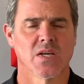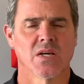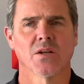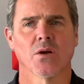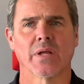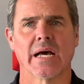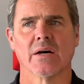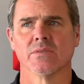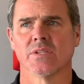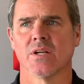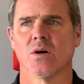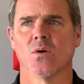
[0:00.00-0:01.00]
No
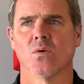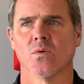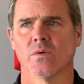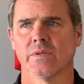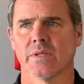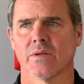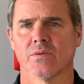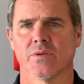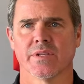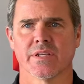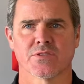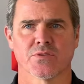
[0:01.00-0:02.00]
doubt. You know, the
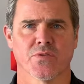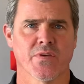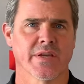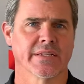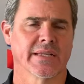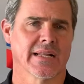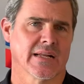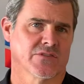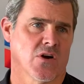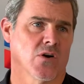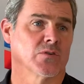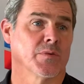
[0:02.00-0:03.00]
initial thing that I
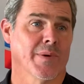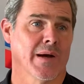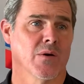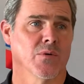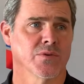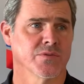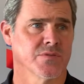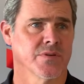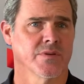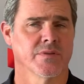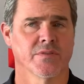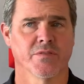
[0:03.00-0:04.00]
talked about was
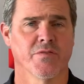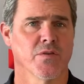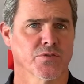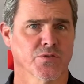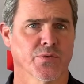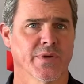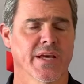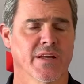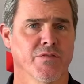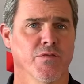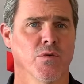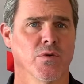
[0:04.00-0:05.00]
the first three out
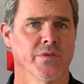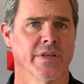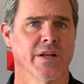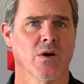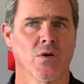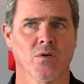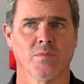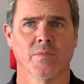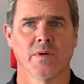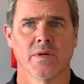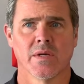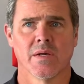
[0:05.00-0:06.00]
of four at home.
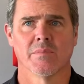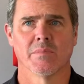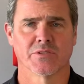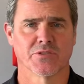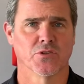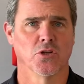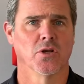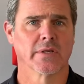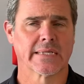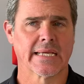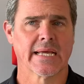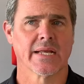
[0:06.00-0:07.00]
But you
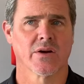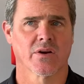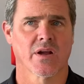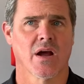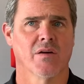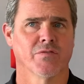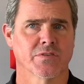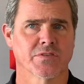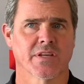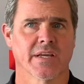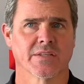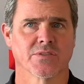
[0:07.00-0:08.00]
look at our conference
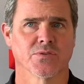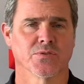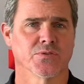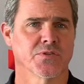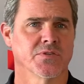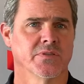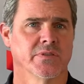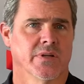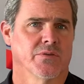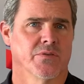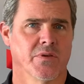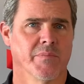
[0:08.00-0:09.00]
schedule, you
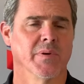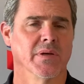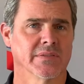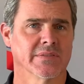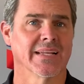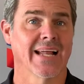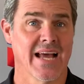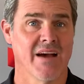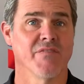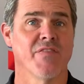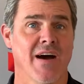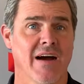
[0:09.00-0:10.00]
know, the ability to
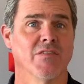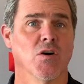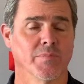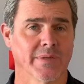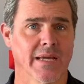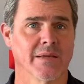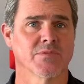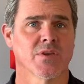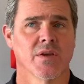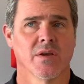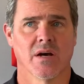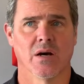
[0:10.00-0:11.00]
have five home games
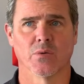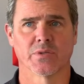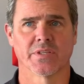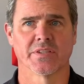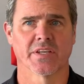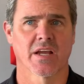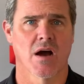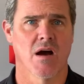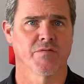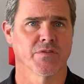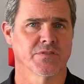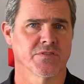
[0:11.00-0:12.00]
within the
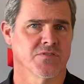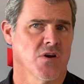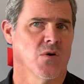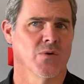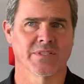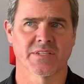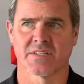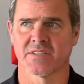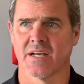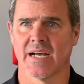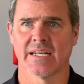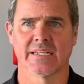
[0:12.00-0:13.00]
conference is always
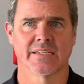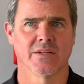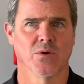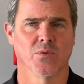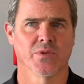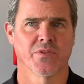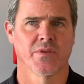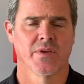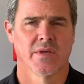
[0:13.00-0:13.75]
exciting. You know, with